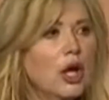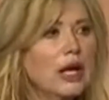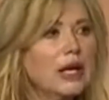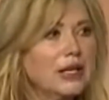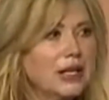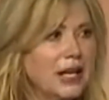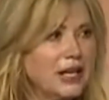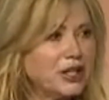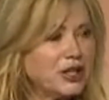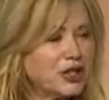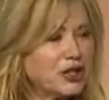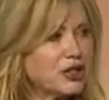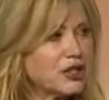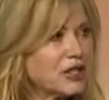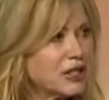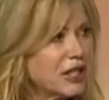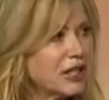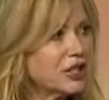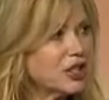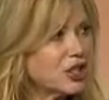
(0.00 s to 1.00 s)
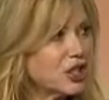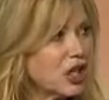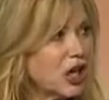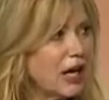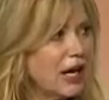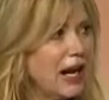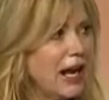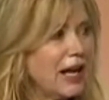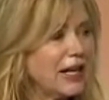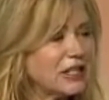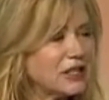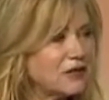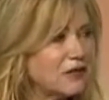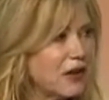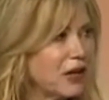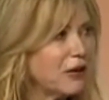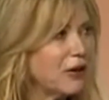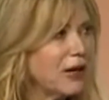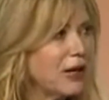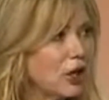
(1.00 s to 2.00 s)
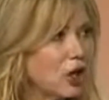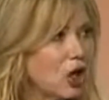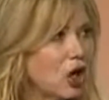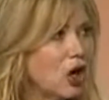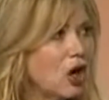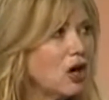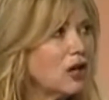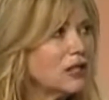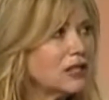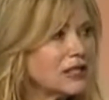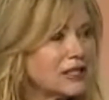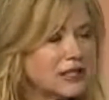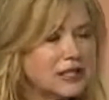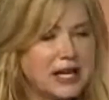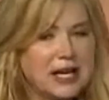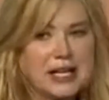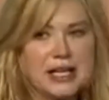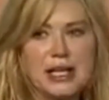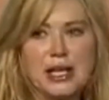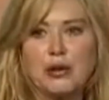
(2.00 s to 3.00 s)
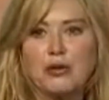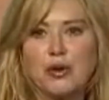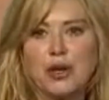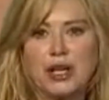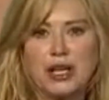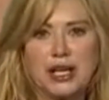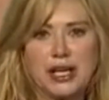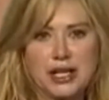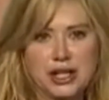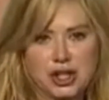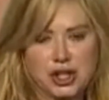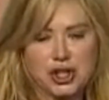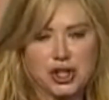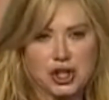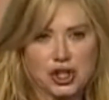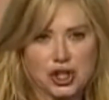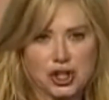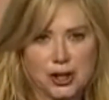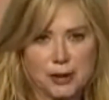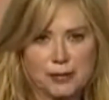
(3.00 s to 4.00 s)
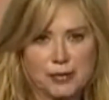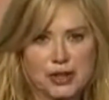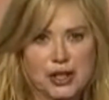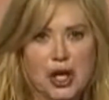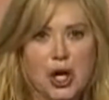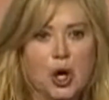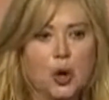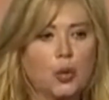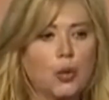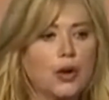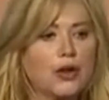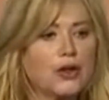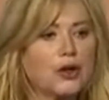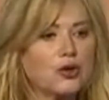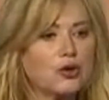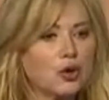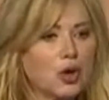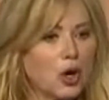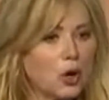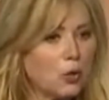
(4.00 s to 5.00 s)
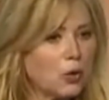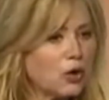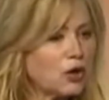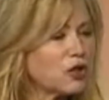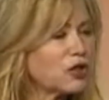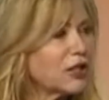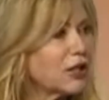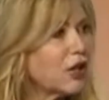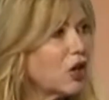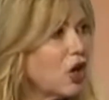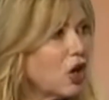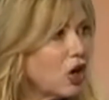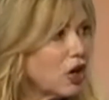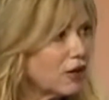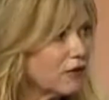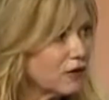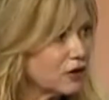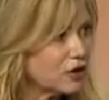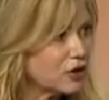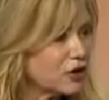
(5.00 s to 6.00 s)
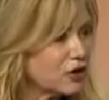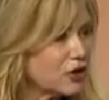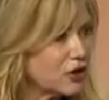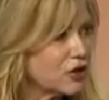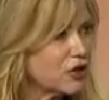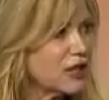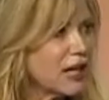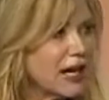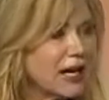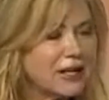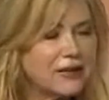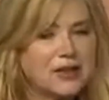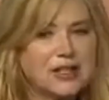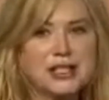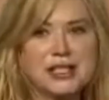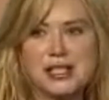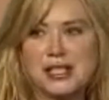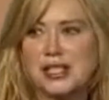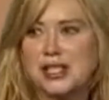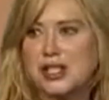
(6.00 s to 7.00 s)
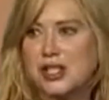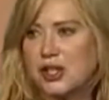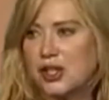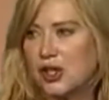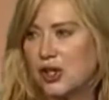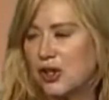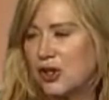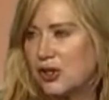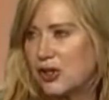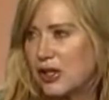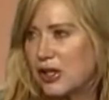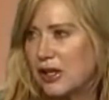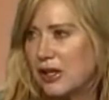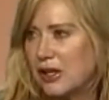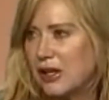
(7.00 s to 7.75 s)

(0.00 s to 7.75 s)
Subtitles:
Nature Sunshine has very long-standing relationships with growers and harvesters and the distillers.